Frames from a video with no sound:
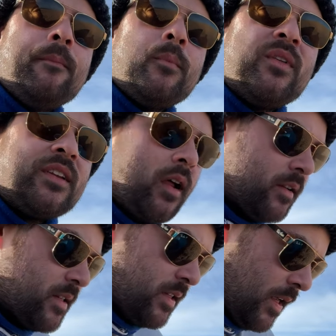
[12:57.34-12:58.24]
when
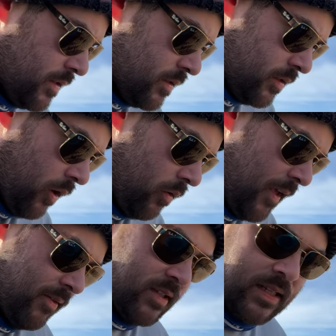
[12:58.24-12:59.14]
darkness descends. So
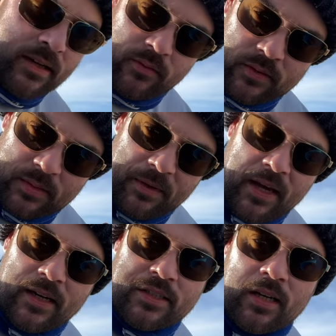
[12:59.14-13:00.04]
even still, to be
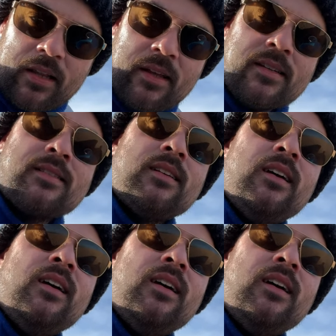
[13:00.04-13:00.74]
catching like this